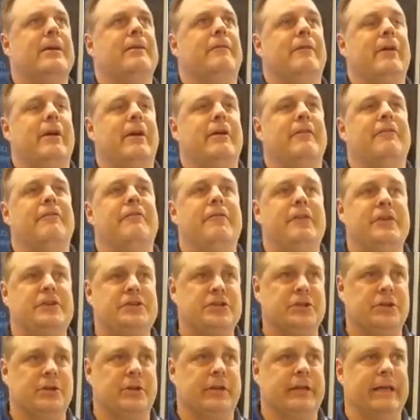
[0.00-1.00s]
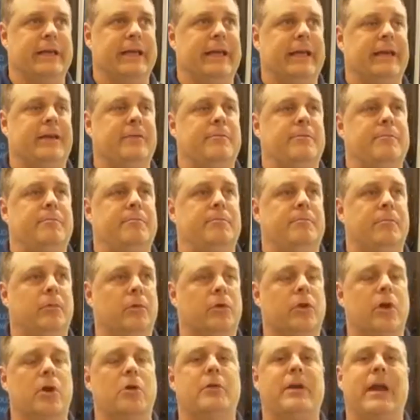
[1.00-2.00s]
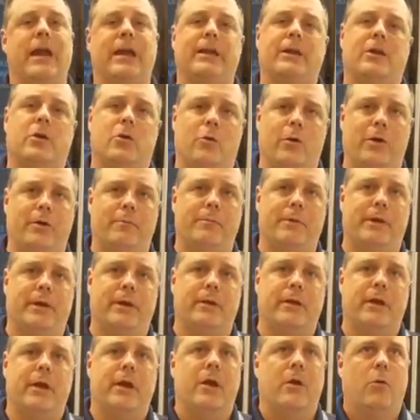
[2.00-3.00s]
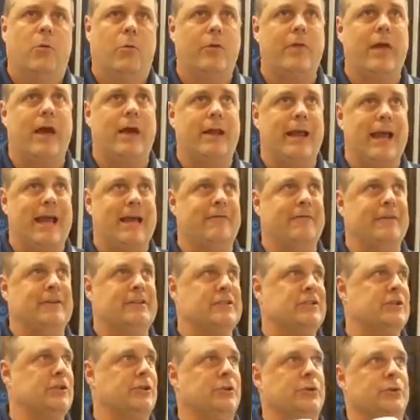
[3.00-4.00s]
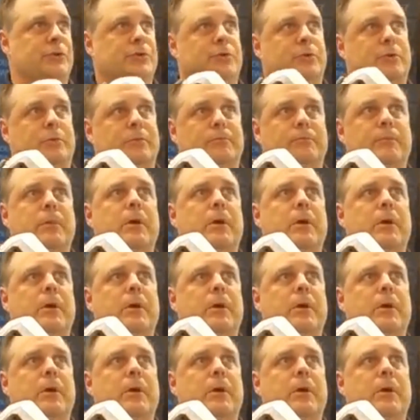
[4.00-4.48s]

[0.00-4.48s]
very efficiently locate equipment without having to